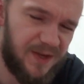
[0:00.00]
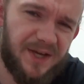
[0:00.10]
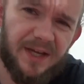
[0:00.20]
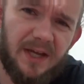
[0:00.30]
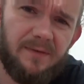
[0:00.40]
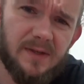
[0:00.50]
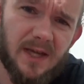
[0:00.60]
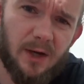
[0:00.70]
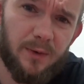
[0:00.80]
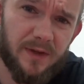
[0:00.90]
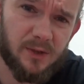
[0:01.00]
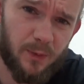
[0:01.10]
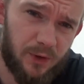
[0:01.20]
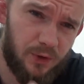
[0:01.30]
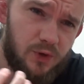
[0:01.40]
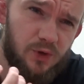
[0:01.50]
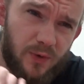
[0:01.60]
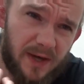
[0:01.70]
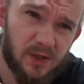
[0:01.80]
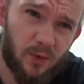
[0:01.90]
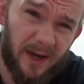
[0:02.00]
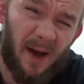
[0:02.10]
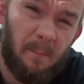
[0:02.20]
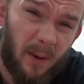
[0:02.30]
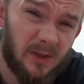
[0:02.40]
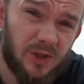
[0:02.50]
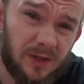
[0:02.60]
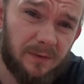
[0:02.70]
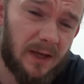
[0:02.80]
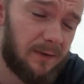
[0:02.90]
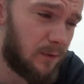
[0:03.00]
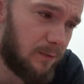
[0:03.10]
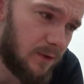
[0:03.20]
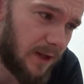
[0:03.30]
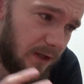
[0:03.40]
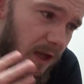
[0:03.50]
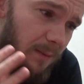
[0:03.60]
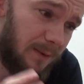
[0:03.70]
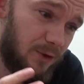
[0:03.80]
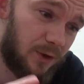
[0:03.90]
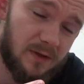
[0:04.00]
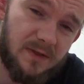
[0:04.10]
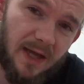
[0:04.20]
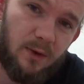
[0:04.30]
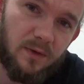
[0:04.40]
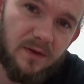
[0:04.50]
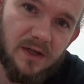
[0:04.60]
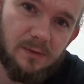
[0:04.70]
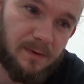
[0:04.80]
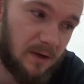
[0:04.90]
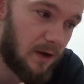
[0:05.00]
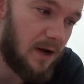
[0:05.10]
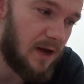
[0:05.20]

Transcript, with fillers: you can even tell with this one, yuzu is quite a punchy flavour if you like, but you can tell with this beer,